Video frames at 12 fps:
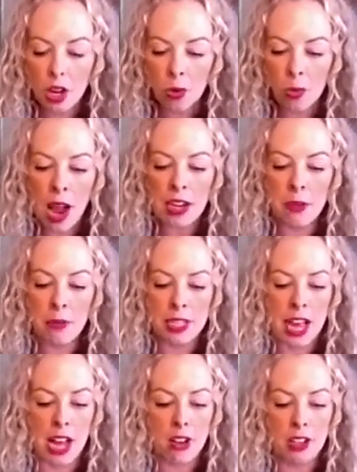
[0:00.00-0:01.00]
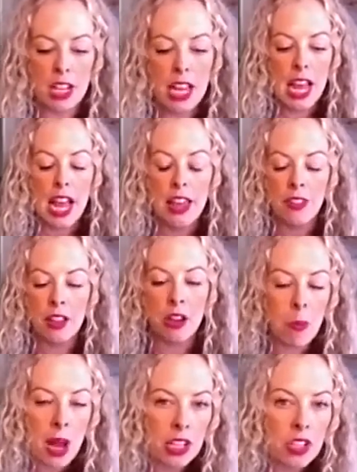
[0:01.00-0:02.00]
Write them down and then
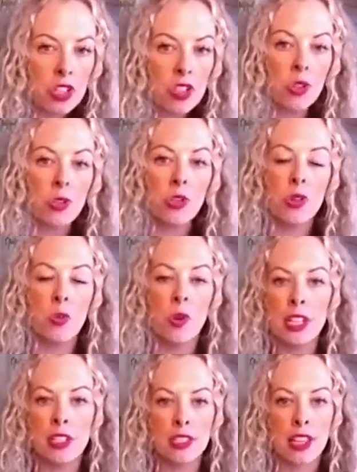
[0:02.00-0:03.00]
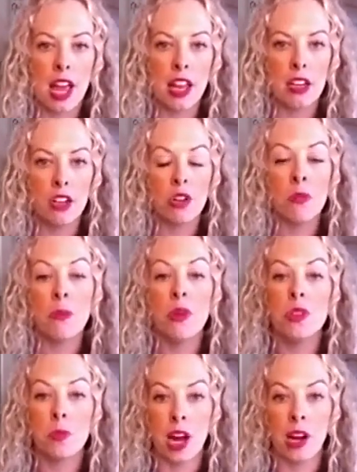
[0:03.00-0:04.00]
go back and circle the ones that you're
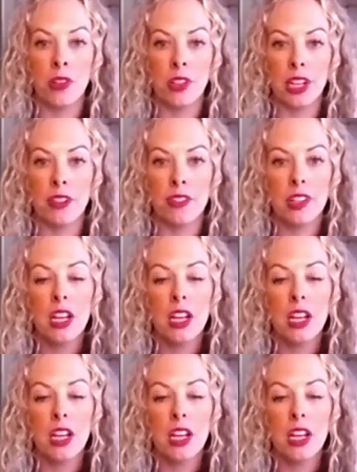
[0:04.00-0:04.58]
most proud of.